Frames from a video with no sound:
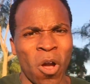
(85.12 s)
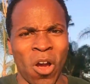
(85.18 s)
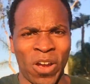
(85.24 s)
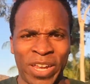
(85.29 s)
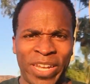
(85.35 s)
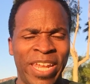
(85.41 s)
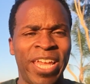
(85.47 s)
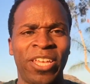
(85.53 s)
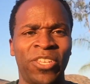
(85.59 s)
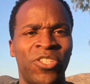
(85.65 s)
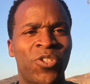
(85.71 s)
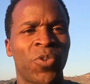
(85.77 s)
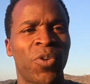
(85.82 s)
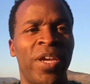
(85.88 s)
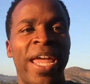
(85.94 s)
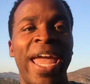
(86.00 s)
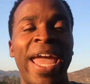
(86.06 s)
are in
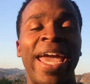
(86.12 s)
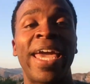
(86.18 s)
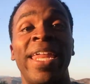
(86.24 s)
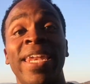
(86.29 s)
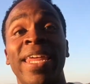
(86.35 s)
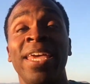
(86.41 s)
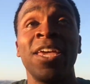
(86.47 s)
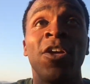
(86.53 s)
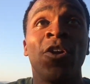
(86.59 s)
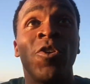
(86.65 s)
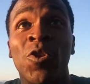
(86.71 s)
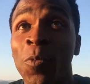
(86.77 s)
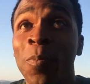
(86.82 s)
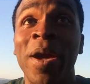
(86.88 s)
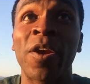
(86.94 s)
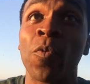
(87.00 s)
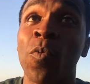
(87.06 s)
history, and
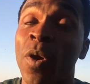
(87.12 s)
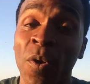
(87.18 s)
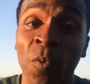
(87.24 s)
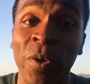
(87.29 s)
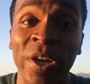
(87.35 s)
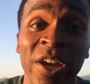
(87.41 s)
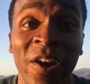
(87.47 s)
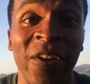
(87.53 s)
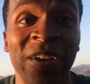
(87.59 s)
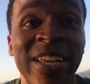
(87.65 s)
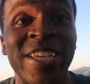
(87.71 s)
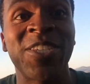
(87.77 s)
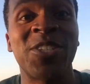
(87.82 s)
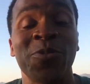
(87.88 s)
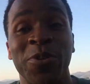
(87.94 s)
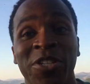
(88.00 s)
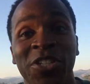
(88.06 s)
no matter where we are in
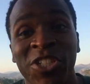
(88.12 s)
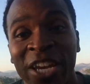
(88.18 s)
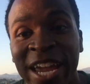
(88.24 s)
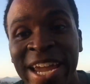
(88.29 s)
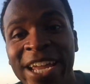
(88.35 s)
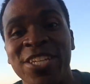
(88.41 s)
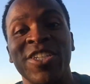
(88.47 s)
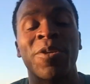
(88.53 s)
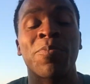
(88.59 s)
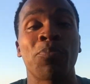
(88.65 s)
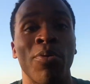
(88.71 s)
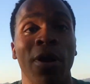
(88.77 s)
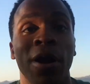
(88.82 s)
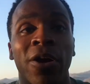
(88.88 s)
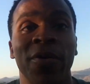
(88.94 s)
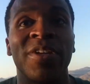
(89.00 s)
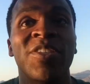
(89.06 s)
history, change and
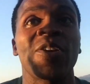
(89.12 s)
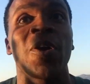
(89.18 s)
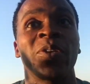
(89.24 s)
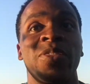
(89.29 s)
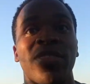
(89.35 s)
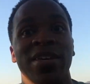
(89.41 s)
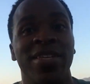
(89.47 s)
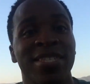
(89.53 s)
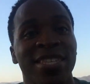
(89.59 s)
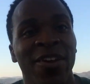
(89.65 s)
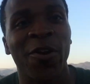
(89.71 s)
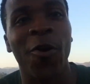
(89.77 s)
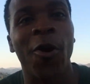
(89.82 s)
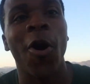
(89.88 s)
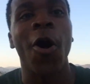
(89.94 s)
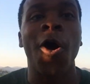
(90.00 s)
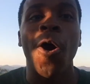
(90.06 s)
progress are things that
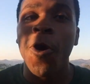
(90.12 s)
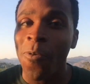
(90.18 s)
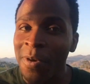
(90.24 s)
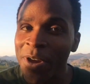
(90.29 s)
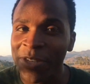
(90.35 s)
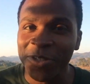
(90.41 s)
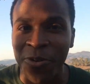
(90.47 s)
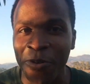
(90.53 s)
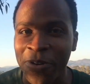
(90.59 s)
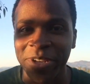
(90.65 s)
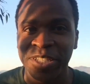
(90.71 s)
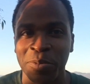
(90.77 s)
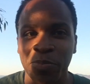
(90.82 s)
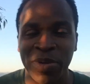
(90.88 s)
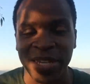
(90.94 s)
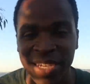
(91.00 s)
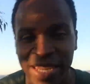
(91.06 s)
are always going
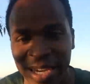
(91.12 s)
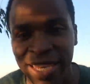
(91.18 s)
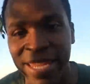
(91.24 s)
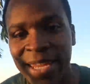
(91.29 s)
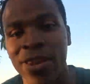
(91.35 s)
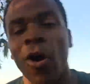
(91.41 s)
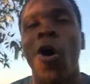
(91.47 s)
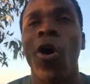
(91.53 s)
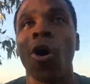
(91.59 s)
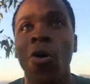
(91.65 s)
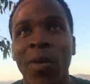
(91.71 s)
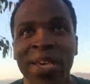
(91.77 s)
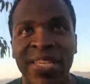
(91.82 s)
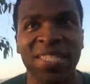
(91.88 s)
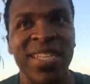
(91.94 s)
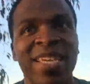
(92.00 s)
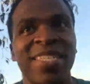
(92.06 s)
to be needed,
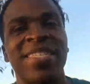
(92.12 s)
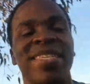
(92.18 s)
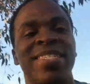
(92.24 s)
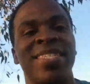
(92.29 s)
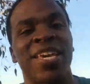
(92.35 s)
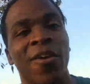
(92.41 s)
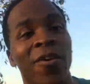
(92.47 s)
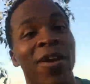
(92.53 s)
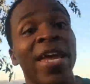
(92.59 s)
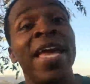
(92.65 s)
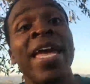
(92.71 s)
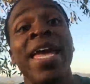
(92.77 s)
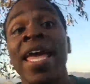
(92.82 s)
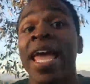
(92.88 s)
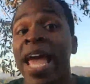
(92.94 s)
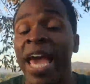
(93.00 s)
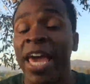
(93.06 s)
always necessary,
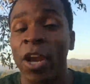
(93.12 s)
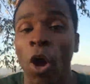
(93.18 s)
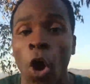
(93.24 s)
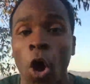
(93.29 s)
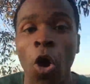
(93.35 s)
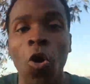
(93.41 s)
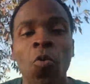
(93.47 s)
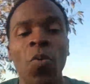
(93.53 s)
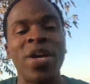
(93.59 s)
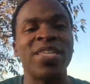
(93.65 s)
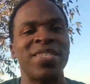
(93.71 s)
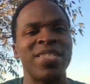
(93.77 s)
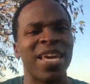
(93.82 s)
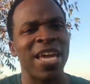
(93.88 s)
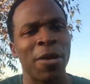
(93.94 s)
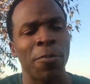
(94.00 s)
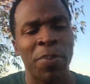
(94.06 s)
and always
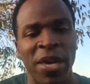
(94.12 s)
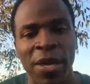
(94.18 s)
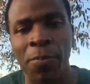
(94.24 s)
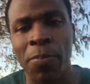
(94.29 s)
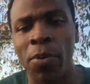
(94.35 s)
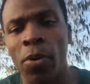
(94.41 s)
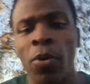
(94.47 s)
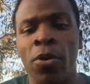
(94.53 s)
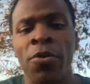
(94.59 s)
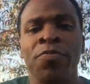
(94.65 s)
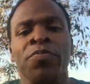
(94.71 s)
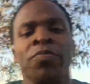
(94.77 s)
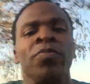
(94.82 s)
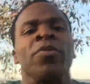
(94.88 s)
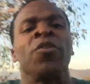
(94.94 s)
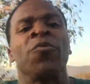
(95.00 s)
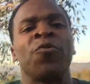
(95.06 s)
take people
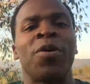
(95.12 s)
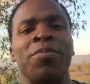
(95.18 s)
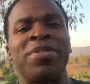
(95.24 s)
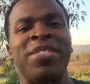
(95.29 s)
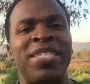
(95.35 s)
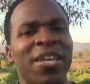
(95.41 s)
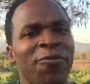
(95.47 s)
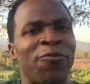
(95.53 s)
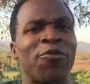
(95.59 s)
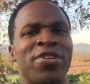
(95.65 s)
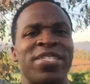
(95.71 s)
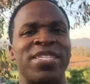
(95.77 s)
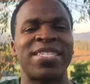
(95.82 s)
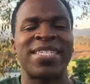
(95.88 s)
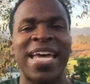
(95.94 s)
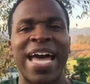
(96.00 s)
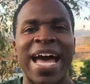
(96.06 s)
from
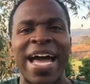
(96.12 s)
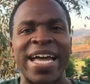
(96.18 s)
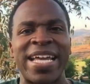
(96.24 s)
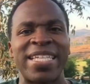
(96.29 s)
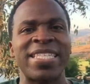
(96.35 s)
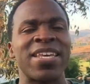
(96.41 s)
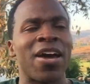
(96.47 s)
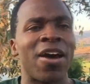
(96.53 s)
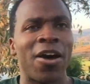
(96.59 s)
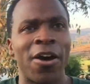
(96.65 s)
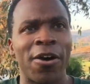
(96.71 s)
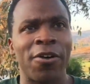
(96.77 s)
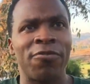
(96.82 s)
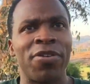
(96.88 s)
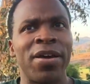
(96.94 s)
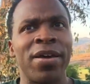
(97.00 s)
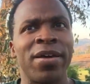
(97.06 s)
different sides
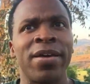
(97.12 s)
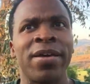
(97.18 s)
of